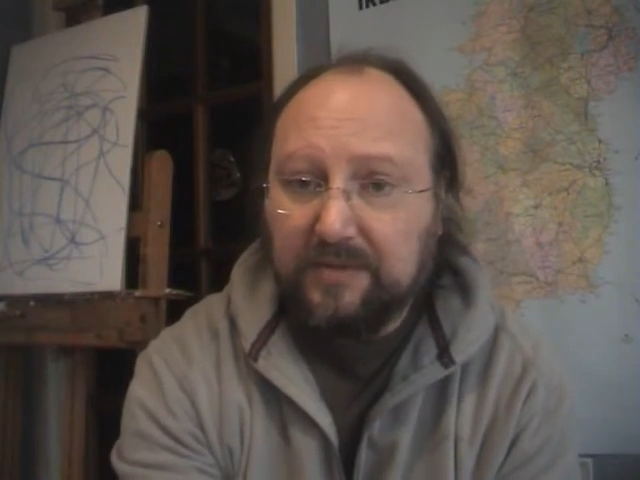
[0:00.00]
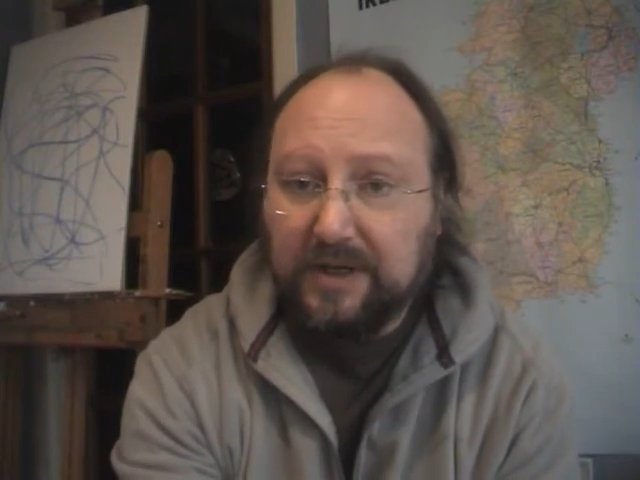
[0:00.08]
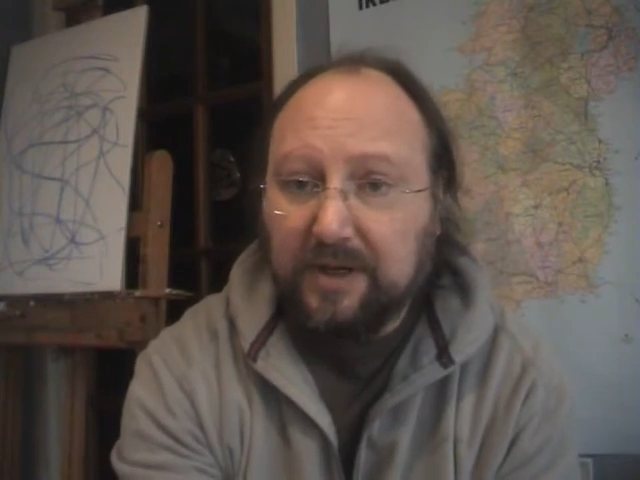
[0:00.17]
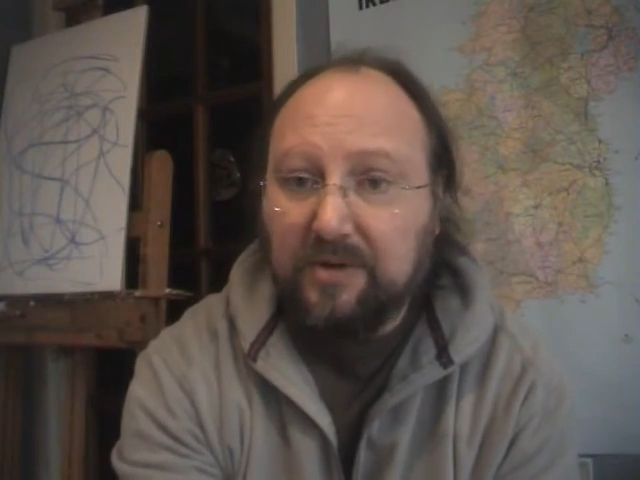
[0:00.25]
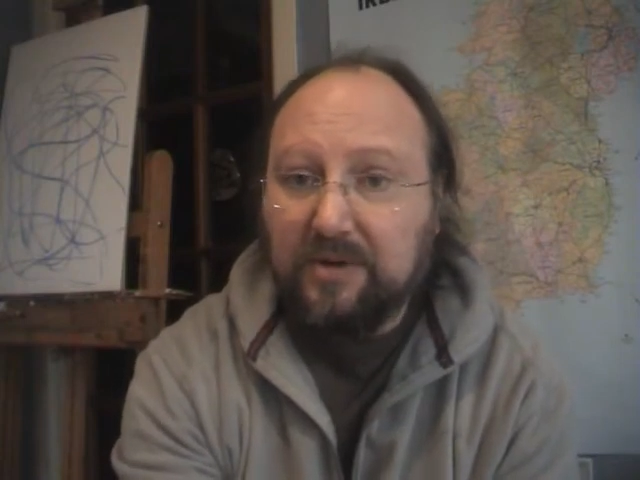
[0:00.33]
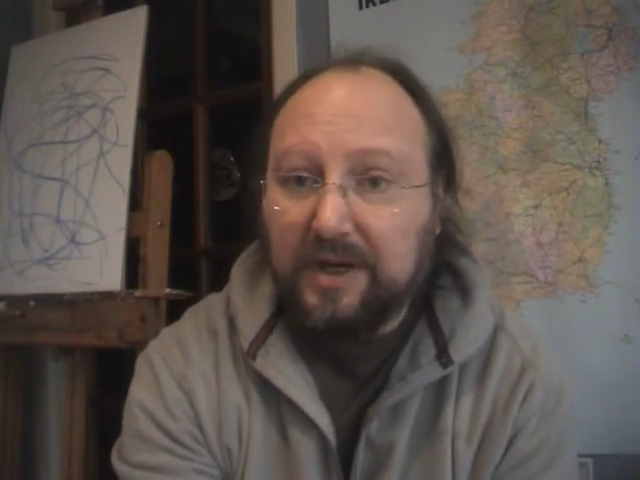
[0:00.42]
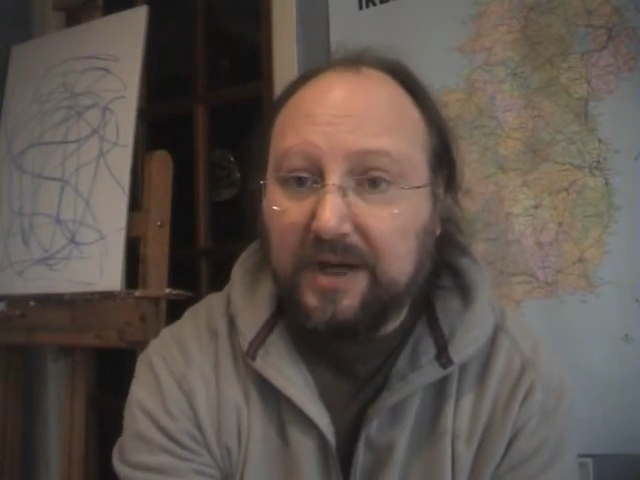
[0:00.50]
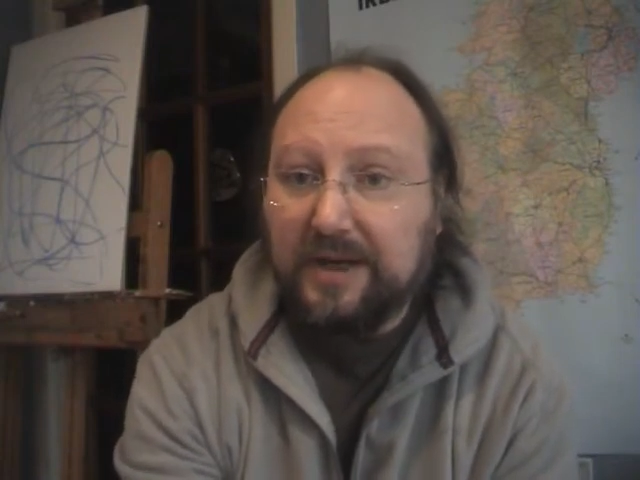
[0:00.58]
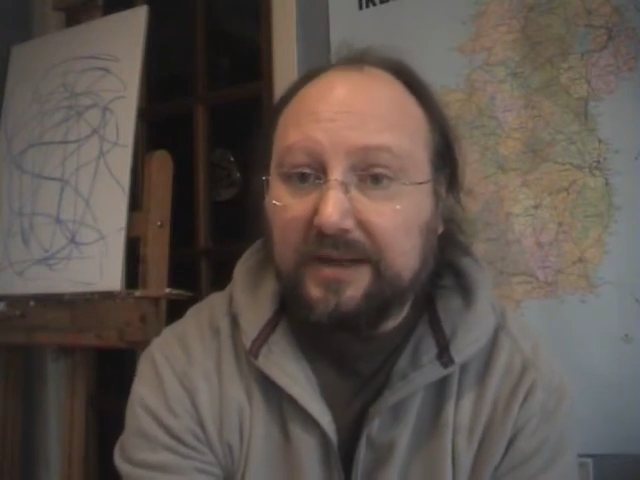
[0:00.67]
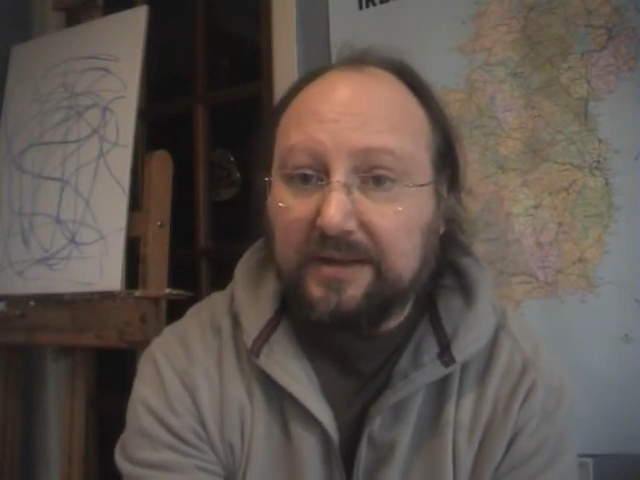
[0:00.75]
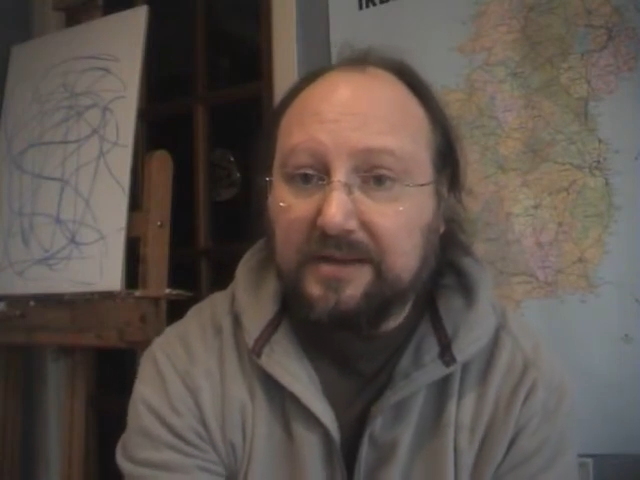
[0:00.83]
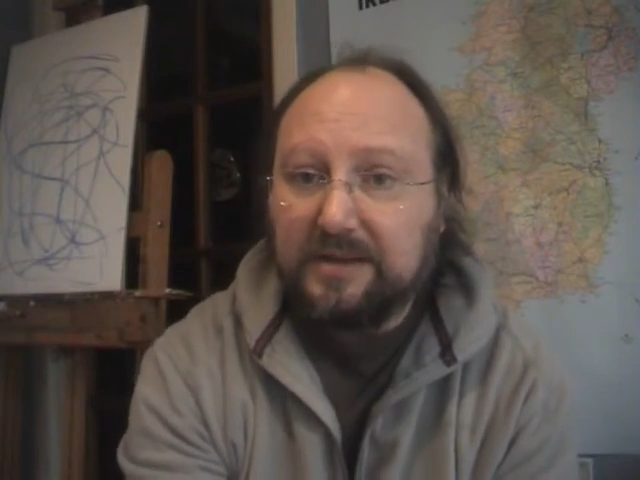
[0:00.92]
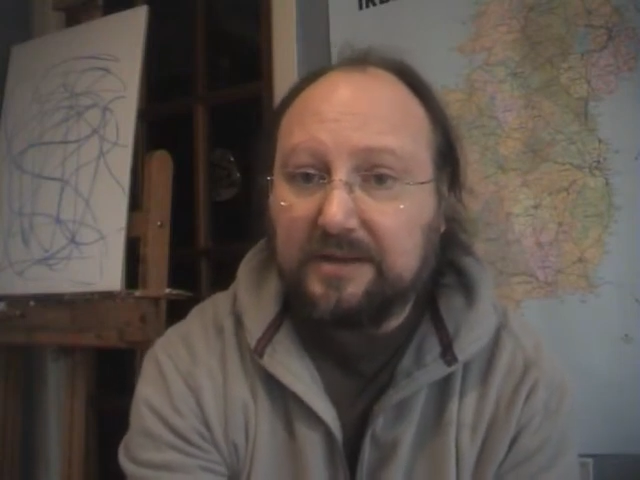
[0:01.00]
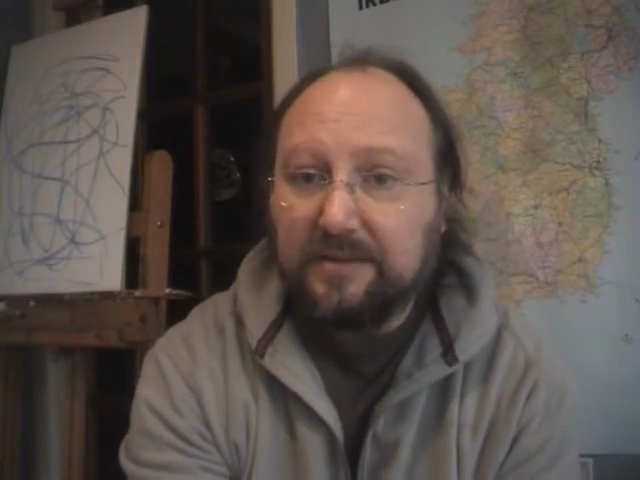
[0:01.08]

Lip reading: the low light,